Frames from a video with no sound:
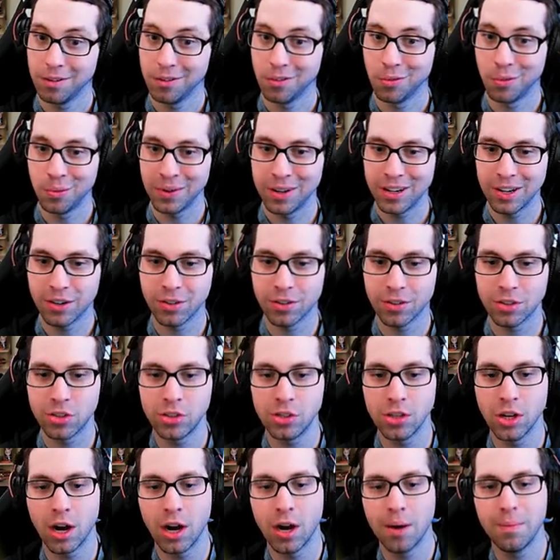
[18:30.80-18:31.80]
We are
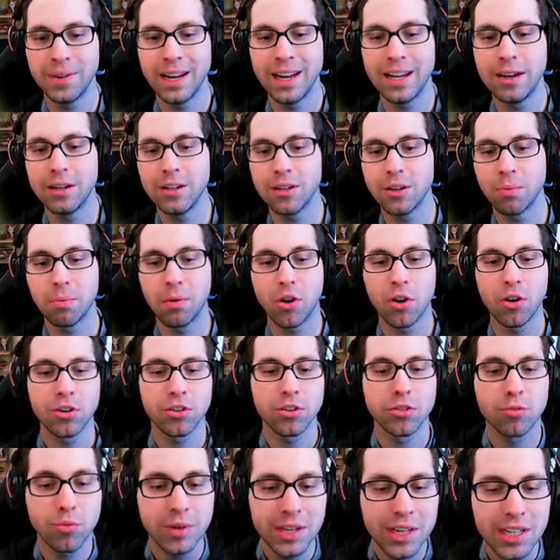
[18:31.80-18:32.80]
dominating the par
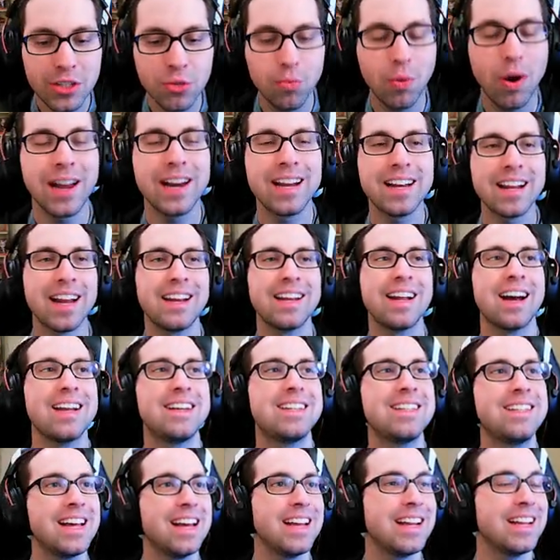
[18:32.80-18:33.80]
threes. Why did I
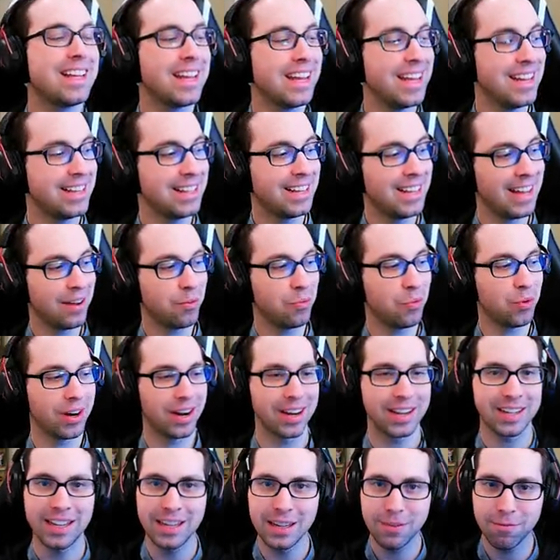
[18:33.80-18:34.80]
not dedicate that one?
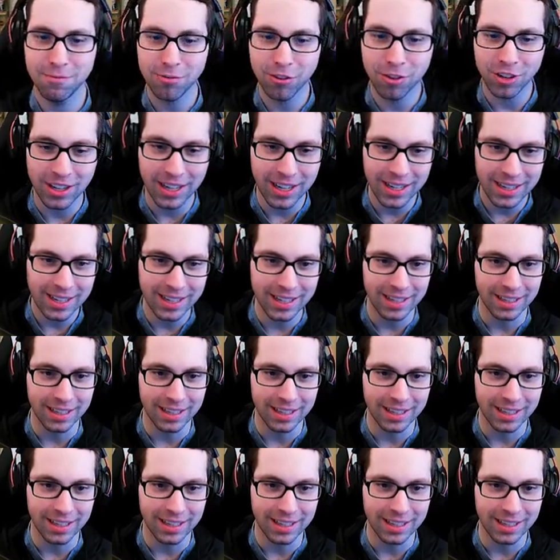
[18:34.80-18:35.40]
Well I keep done. forgetting.